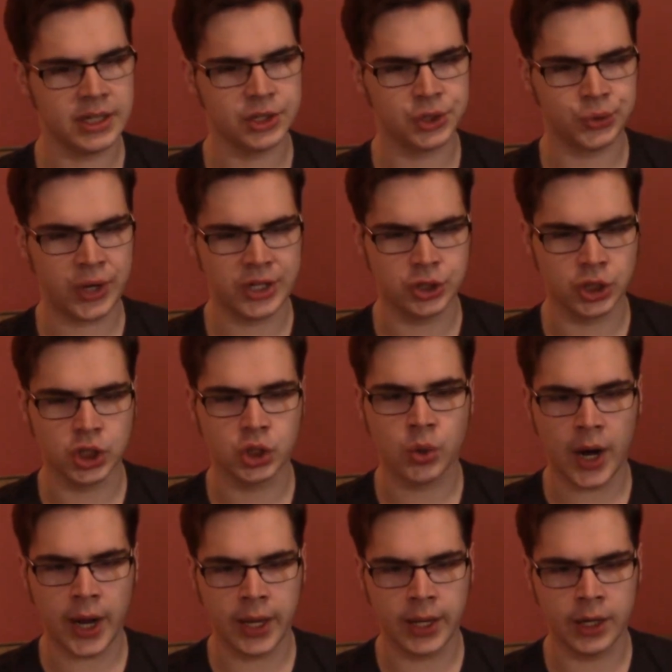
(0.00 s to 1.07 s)
stranger
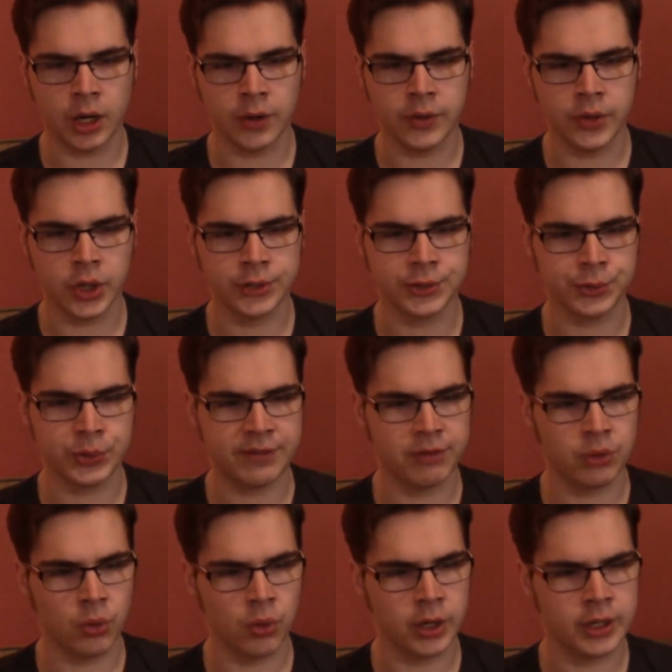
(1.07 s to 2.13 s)
crying on the nursery
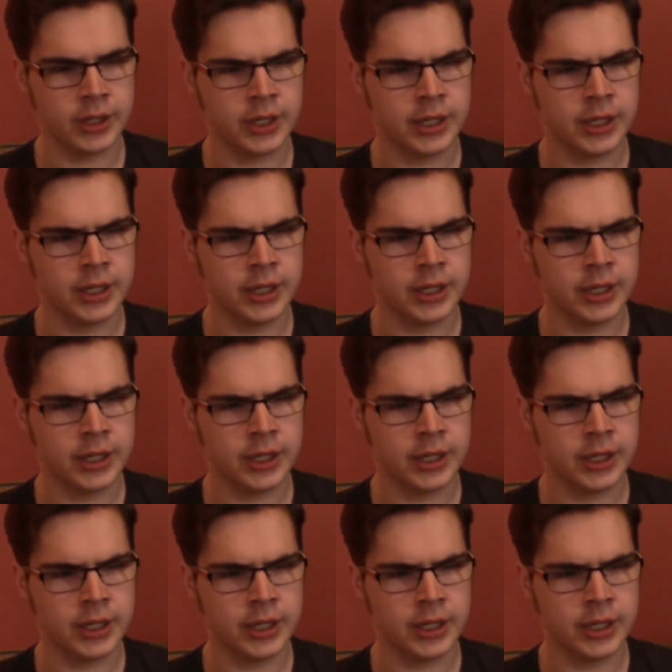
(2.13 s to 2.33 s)
floor.